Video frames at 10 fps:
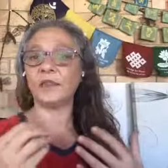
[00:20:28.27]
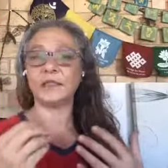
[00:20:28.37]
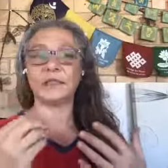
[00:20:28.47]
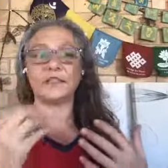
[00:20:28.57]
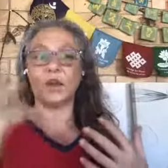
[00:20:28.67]
to
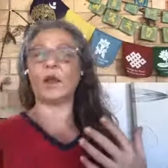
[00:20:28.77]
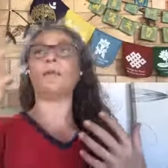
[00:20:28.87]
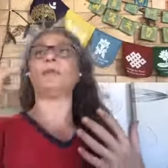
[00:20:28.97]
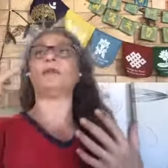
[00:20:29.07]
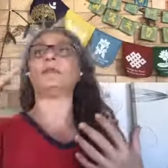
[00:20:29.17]
the time
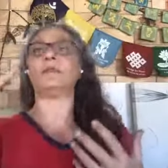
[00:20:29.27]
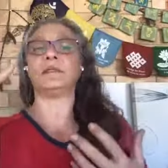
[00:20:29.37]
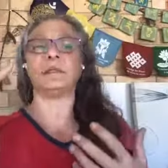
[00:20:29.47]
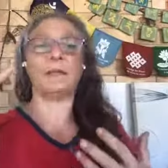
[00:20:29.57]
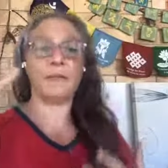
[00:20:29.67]
and that
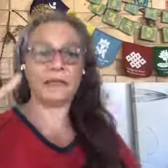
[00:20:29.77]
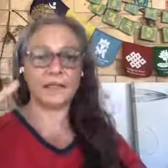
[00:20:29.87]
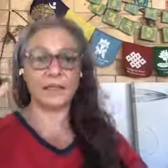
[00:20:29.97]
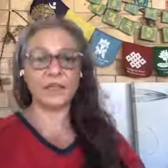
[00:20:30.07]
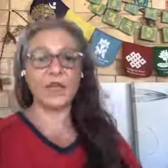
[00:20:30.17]
was a
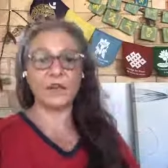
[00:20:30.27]
message